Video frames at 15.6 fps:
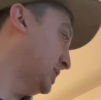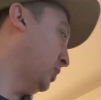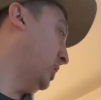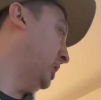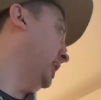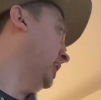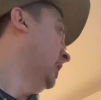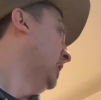
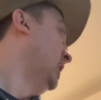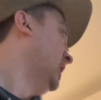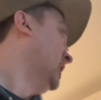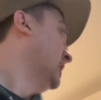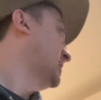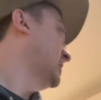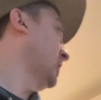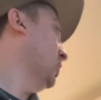one.
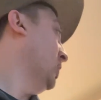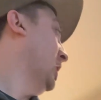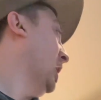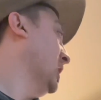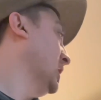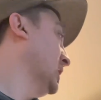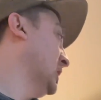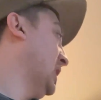So a
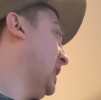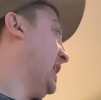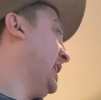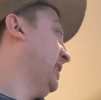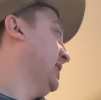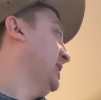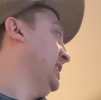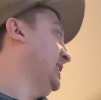lot
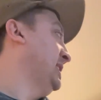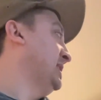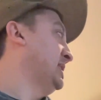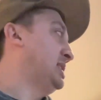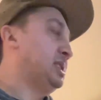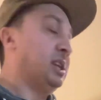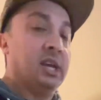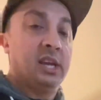of
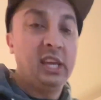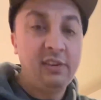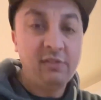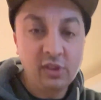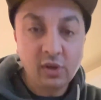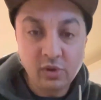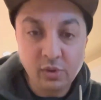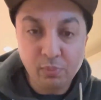these, even
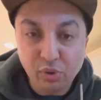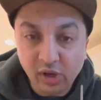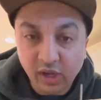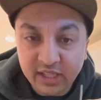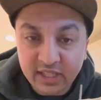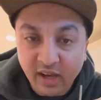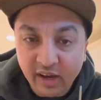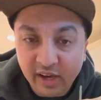though you put a
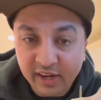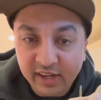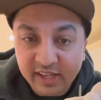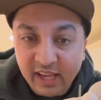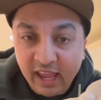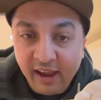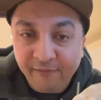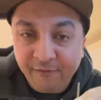ton of
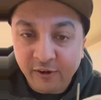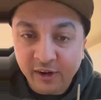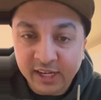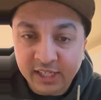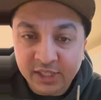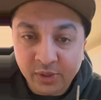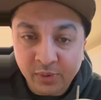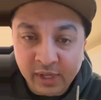effort
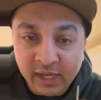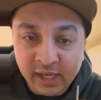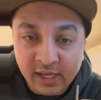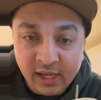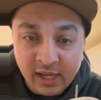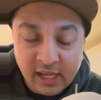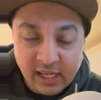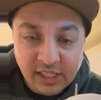into it,
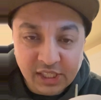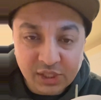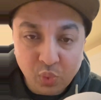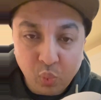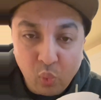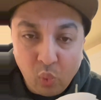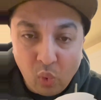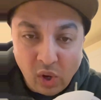just
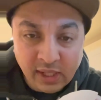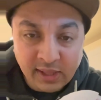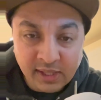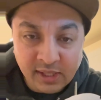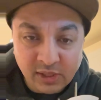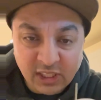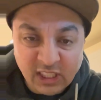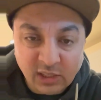one
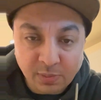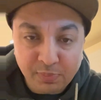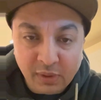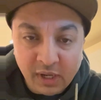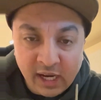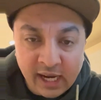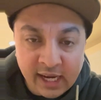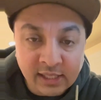little
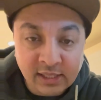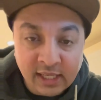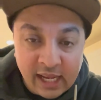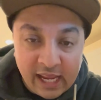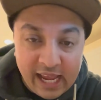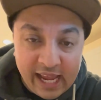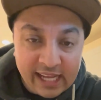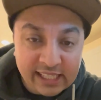spot
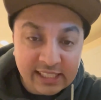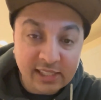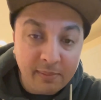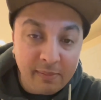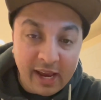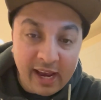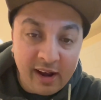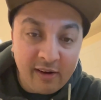had
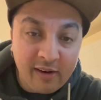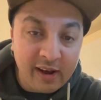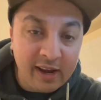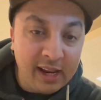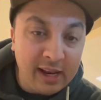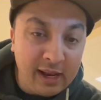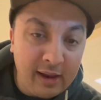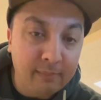some air in
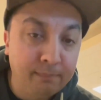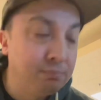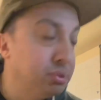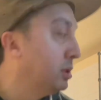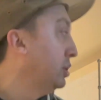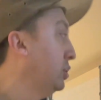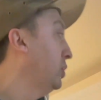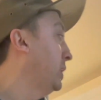it and
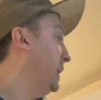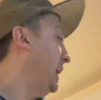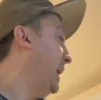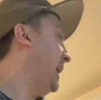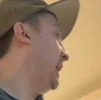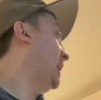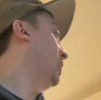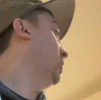blew it
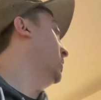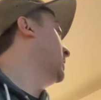out.